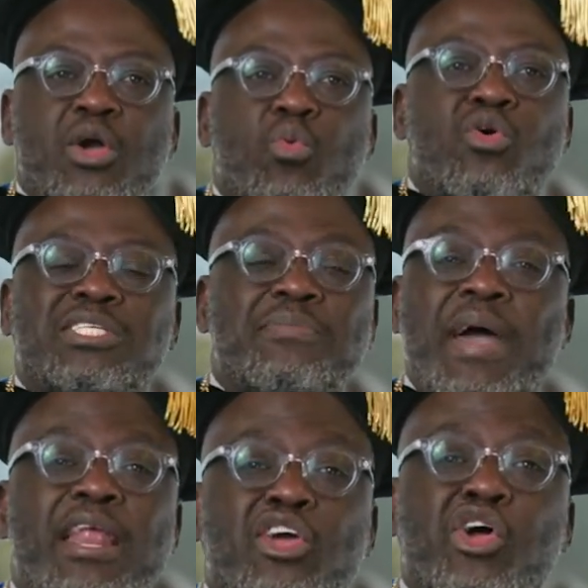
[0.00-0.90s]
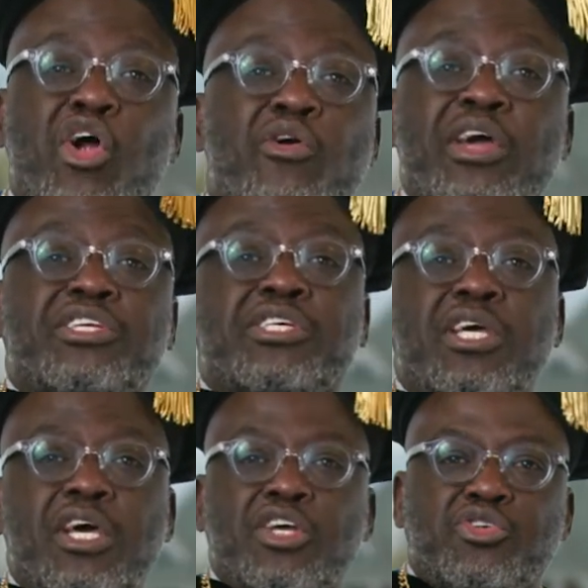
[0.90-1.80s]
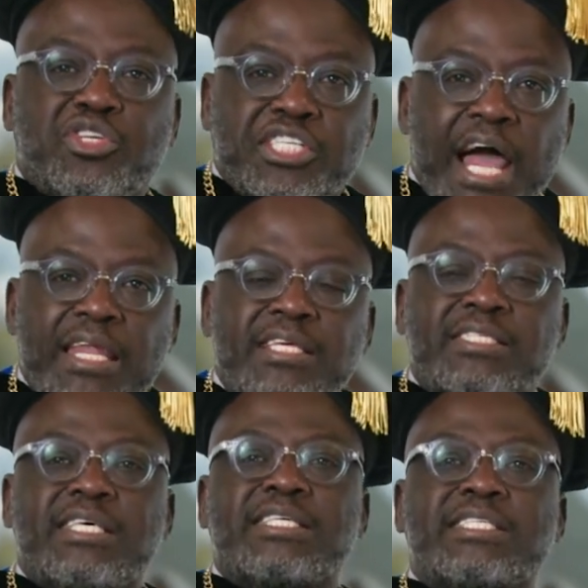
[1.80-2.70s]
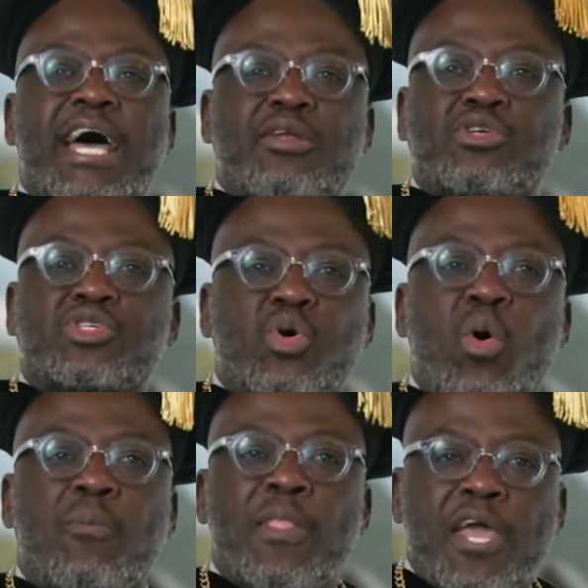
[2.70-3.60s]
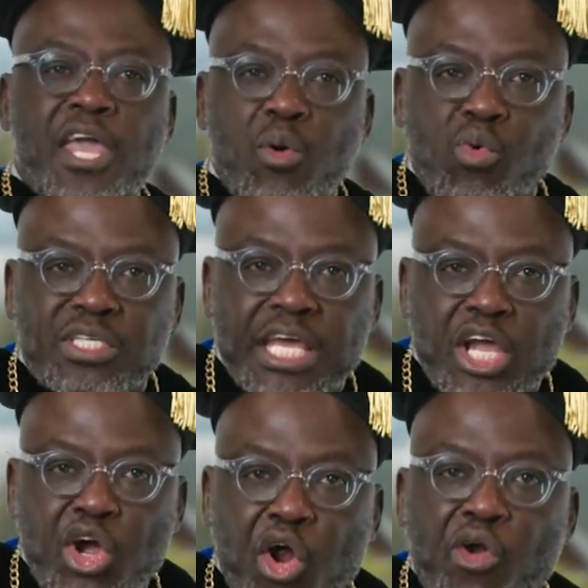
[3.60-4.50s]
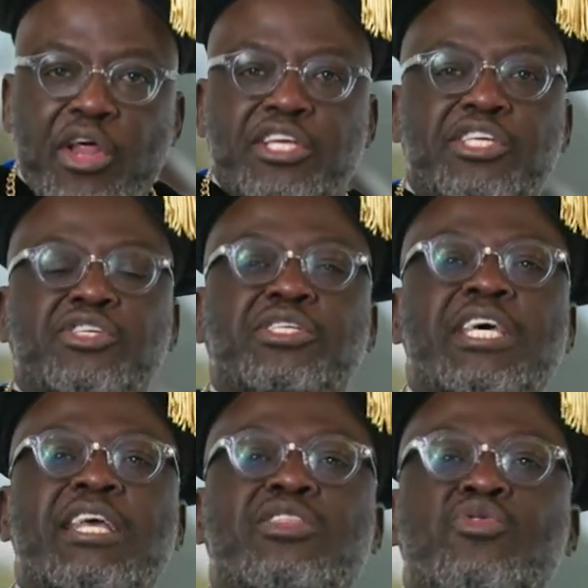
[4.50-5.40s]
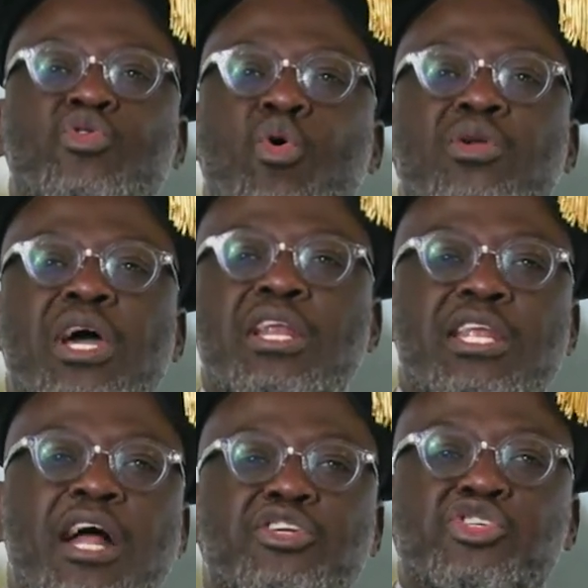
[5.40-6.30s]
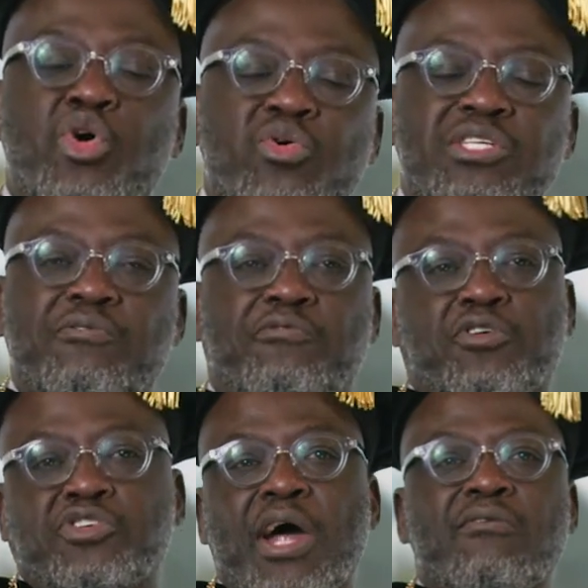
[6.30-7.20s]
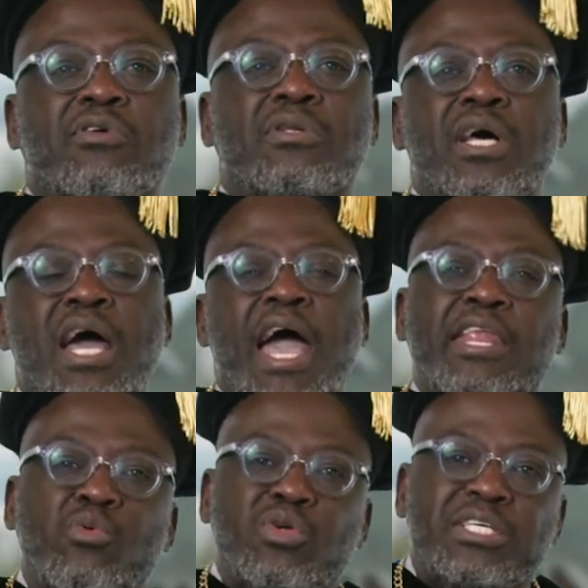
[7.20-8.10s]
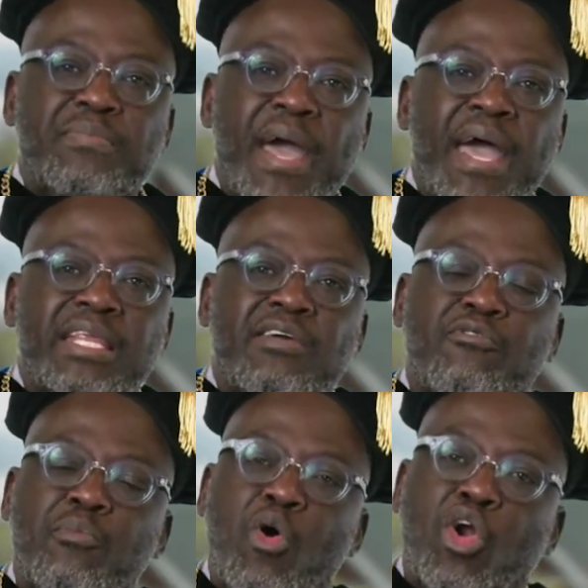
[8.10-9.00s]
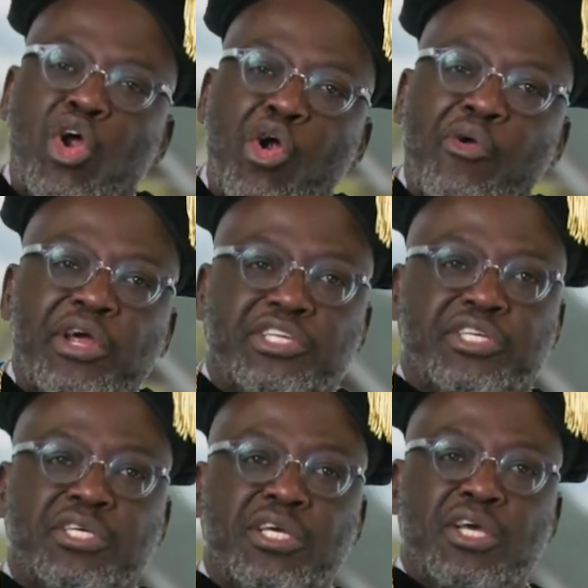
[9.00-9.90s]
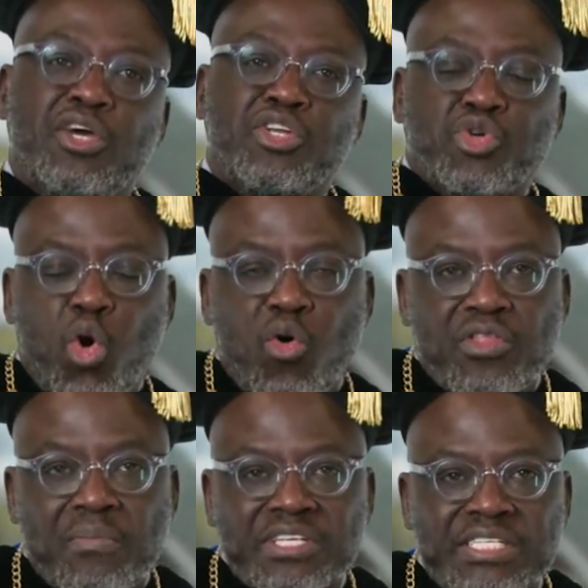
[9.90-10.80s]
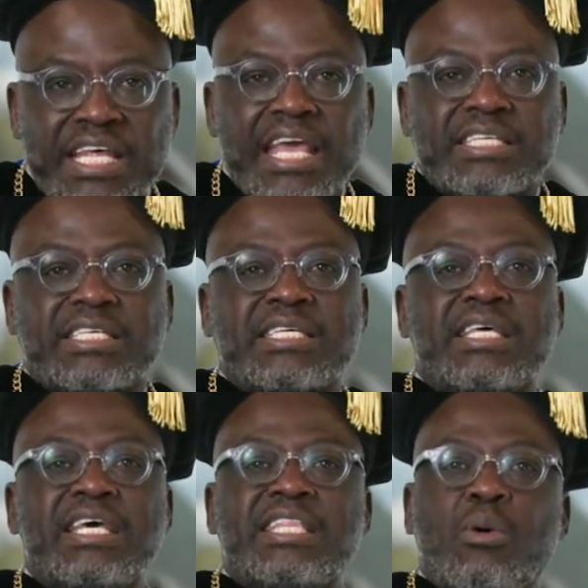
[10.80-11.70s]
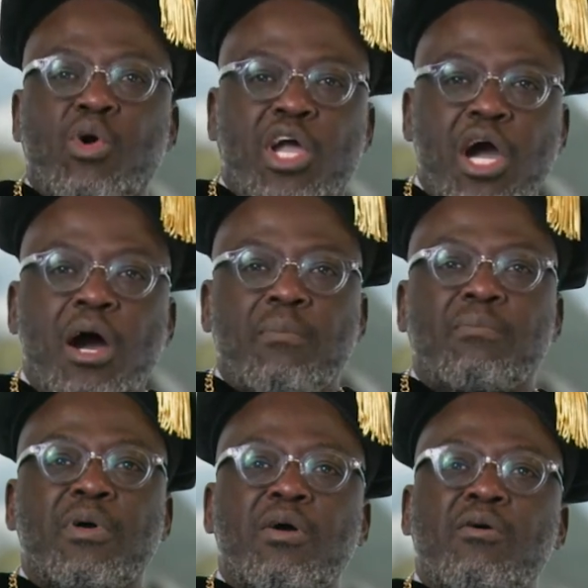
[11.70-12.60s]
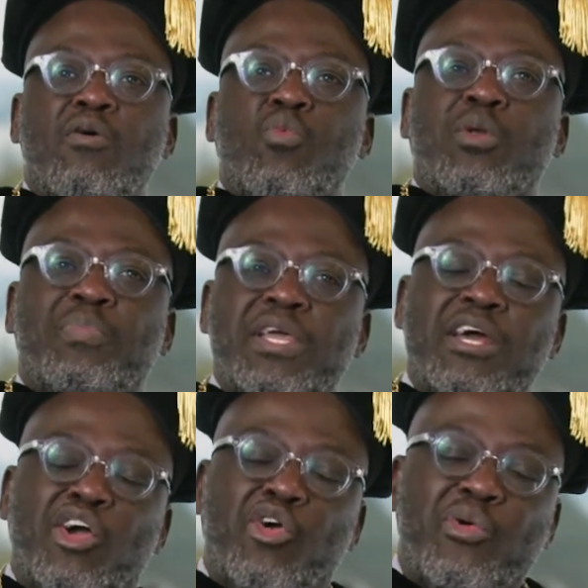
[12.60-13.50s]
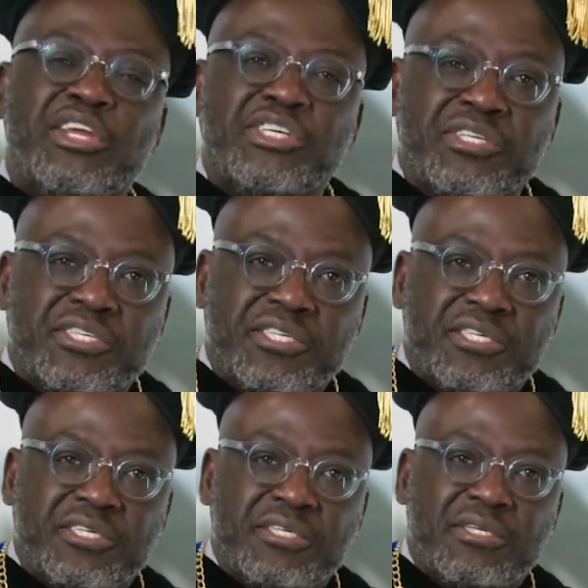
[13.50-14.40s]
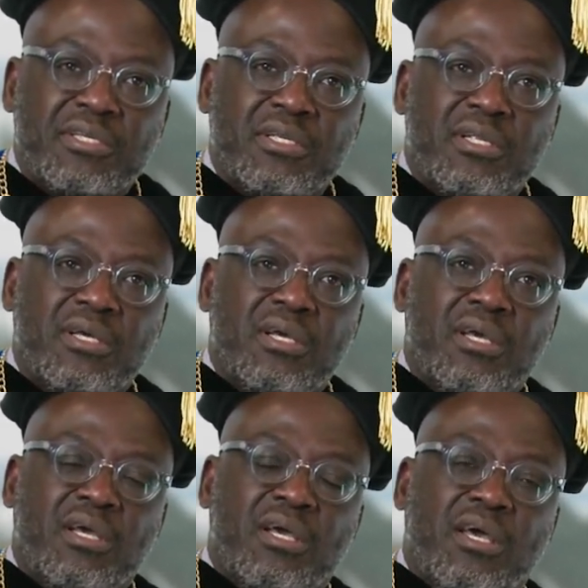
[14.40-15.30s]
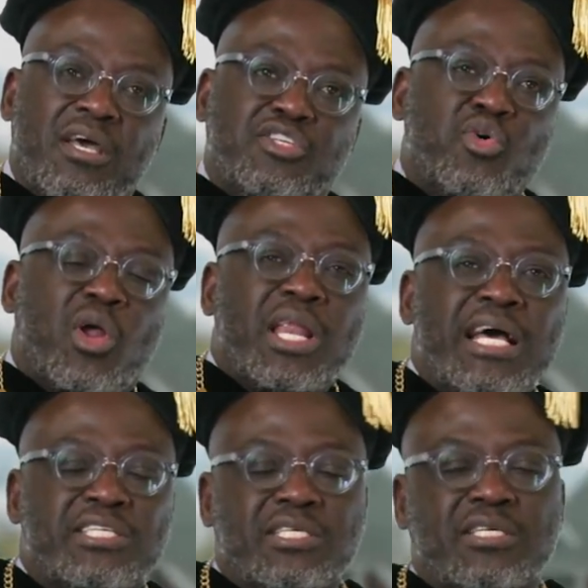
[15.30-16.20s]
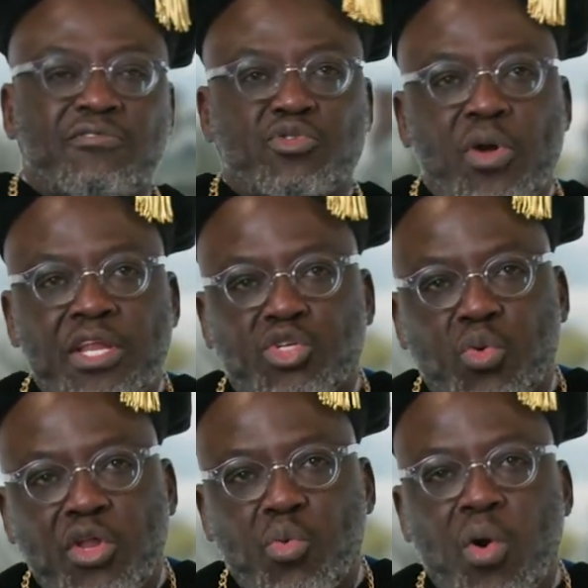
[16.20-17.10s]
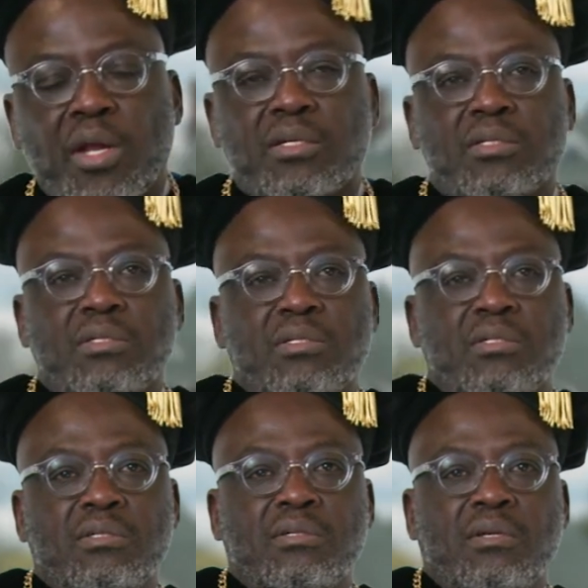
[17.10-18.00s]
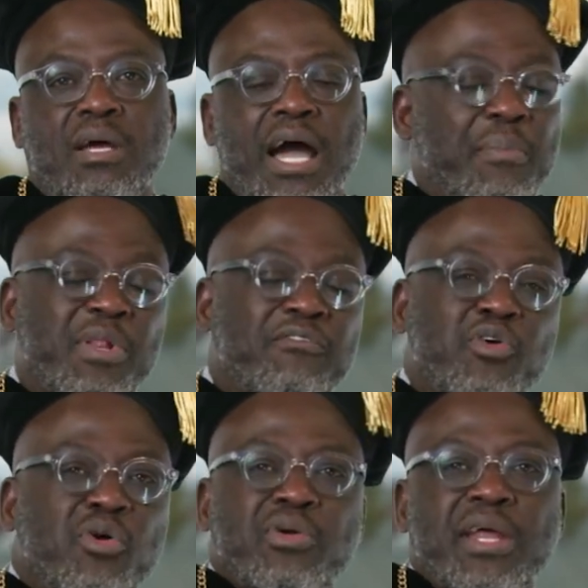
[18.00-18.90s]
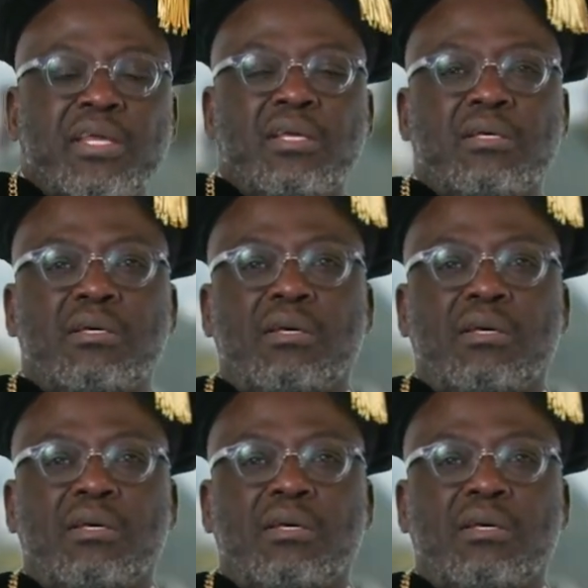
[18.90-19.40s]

It will demand courage to challenge the status quo. It will take courage to take the road not chosen for travel, and it will demand even more courage to own the mistakes that will come with being courageous. And so, class of 2021, I believe you are ready.